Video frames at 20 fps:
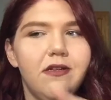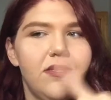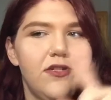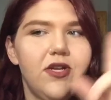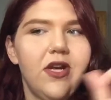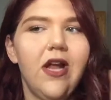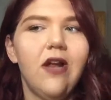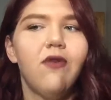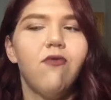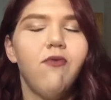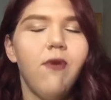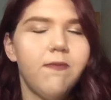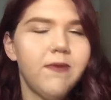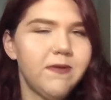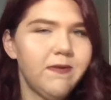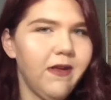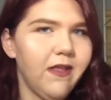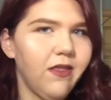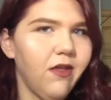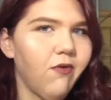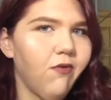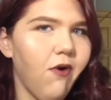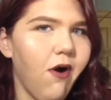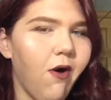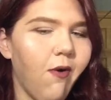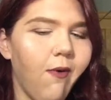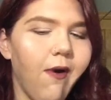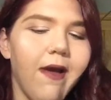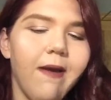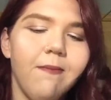She kind of rubs me the
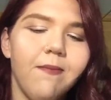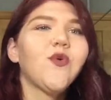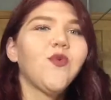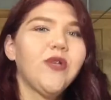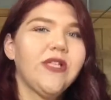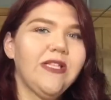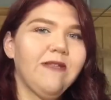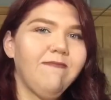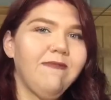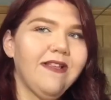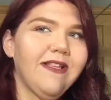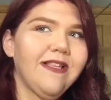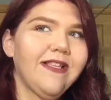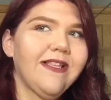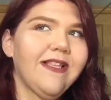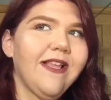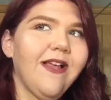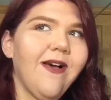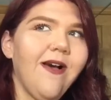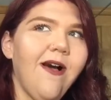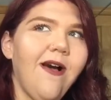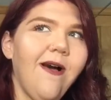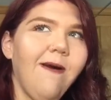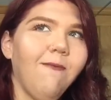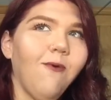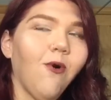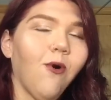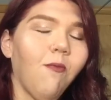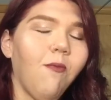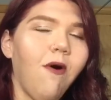wrong way. Christmas
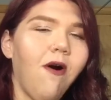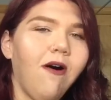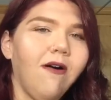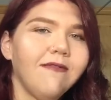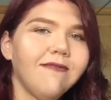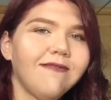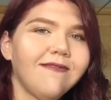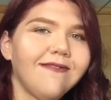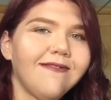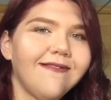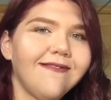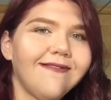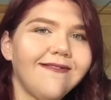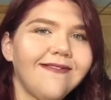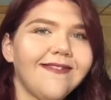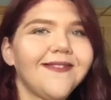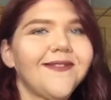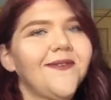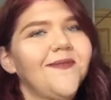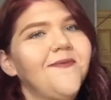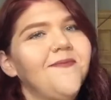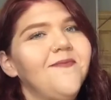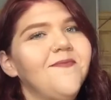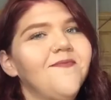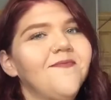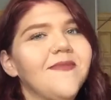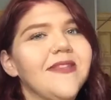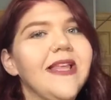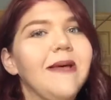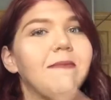um, or Paul. So
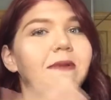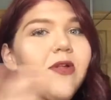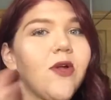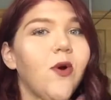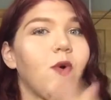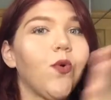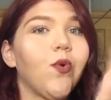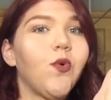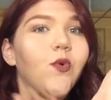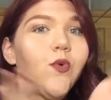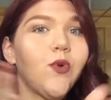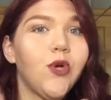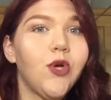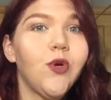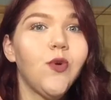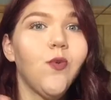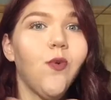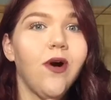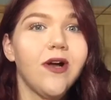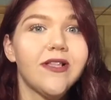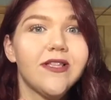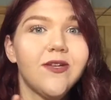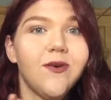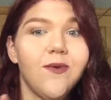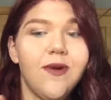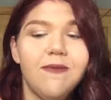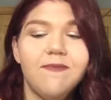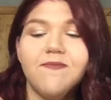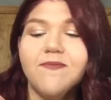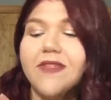let me know who you want to
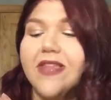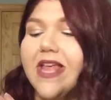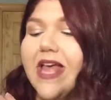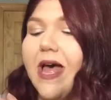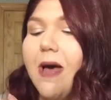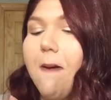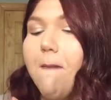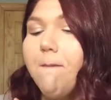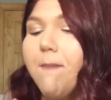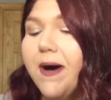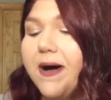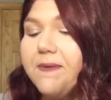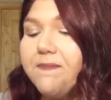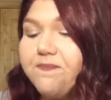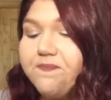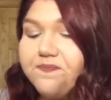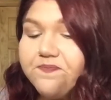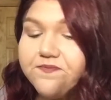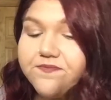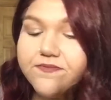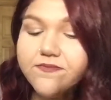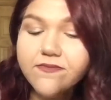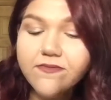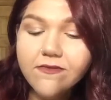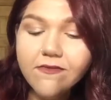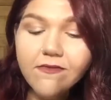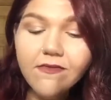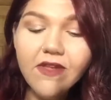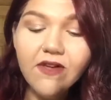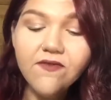win. But
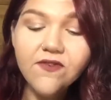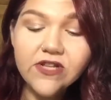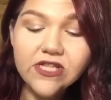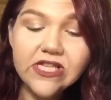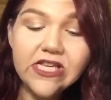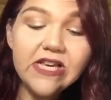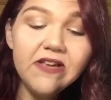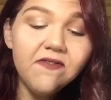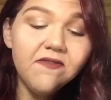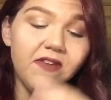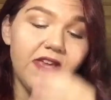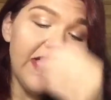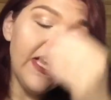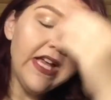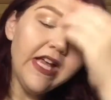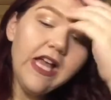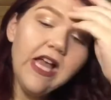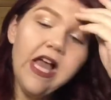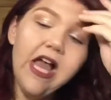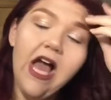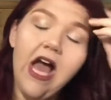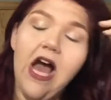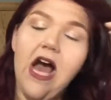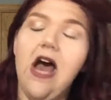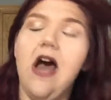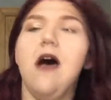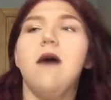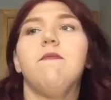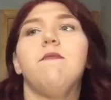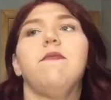for T V,
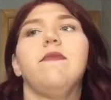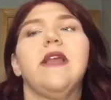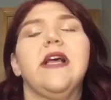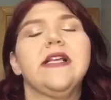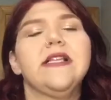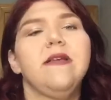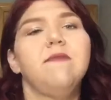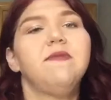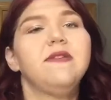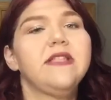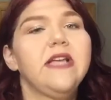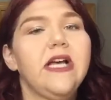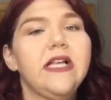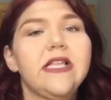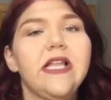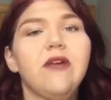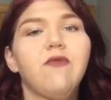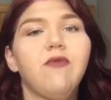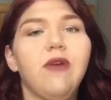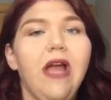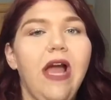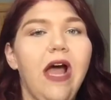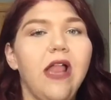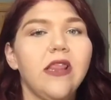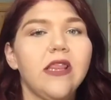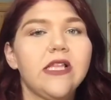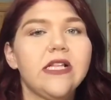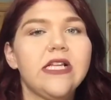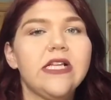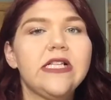um, like I said, besides like
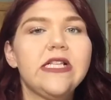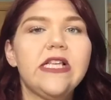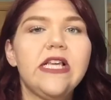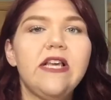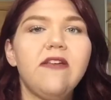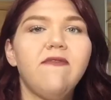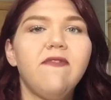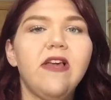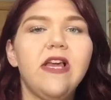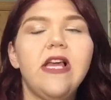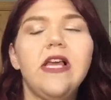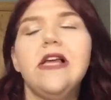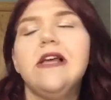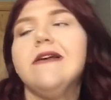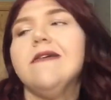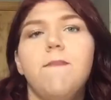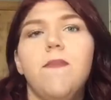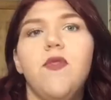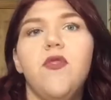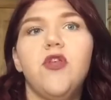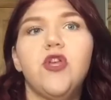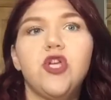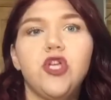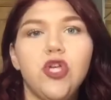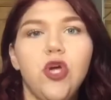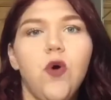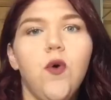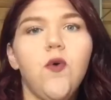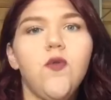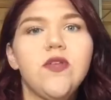reality T V, the
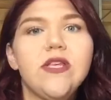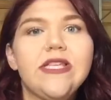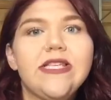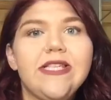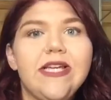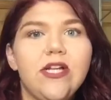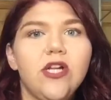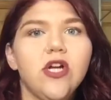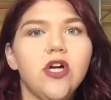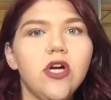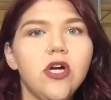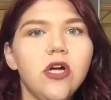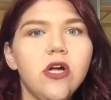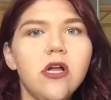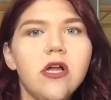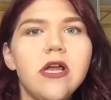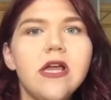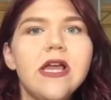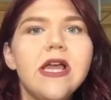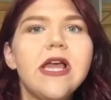show The Sinner,